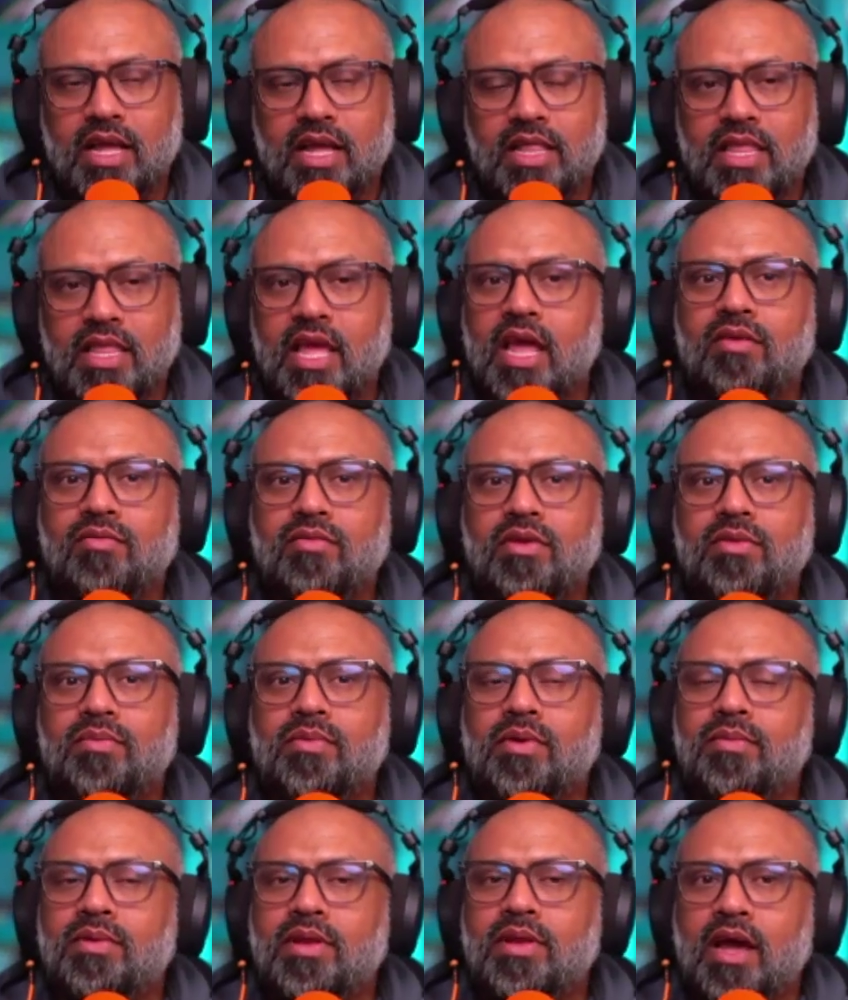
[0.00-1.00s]
And then we
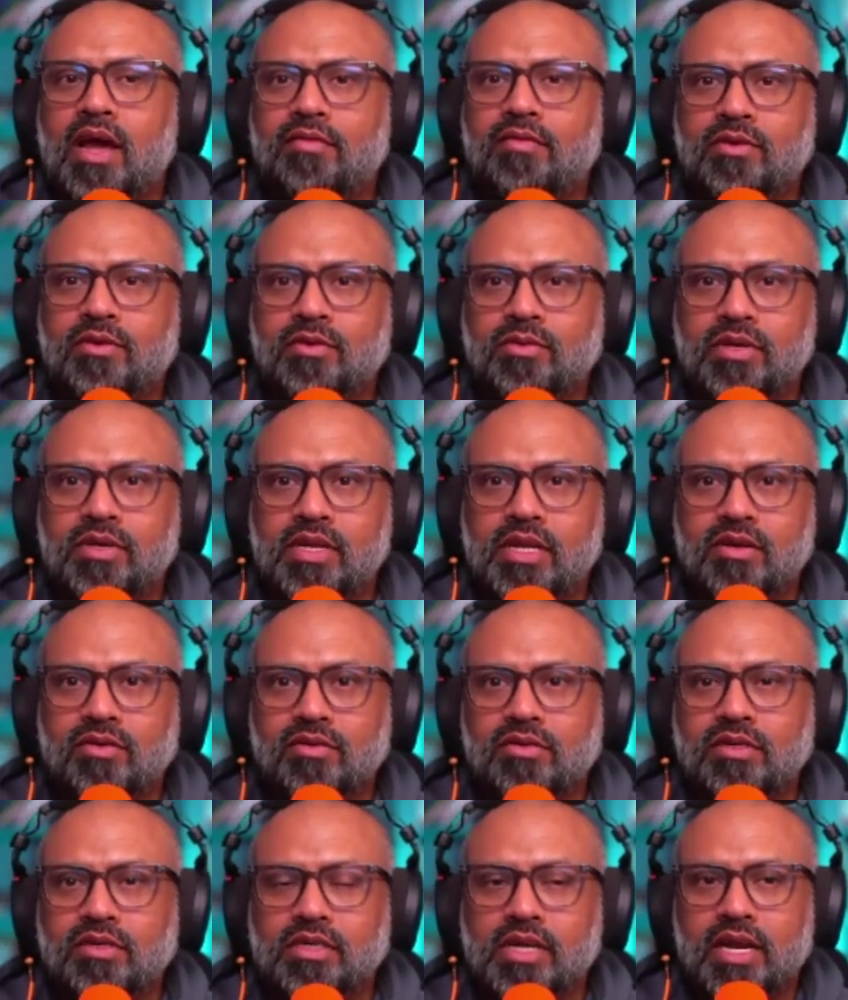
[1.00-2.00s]
probably have to do
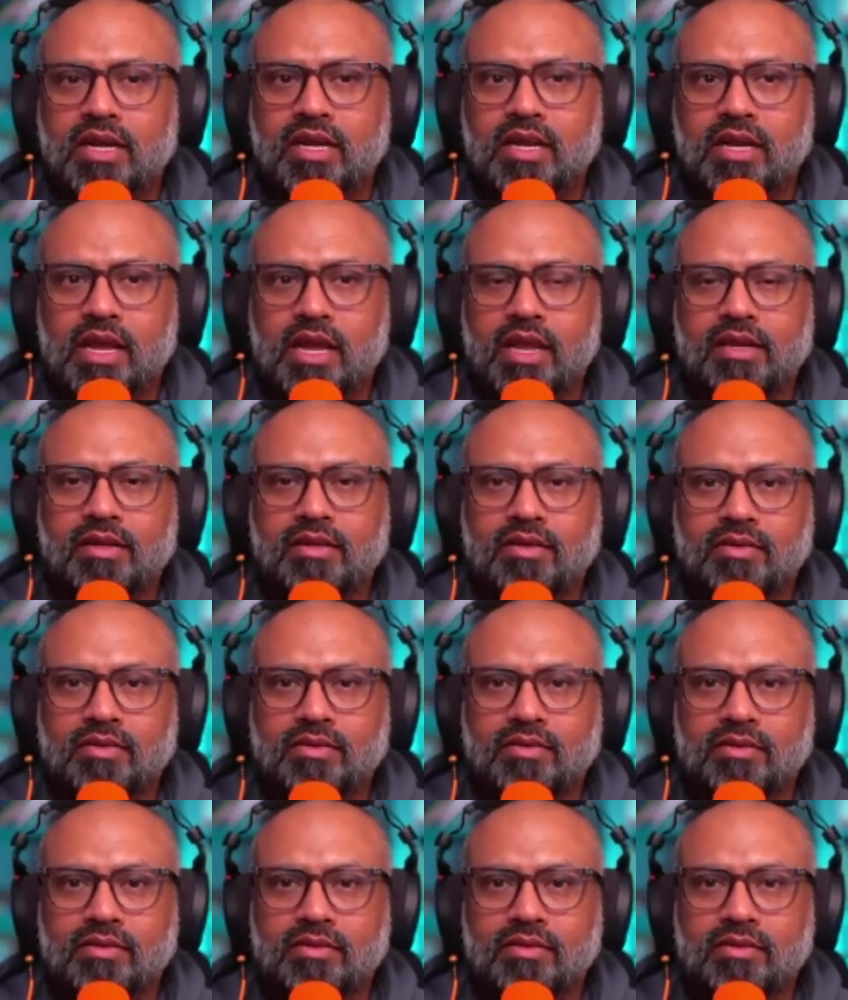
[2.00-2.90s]
recontract again.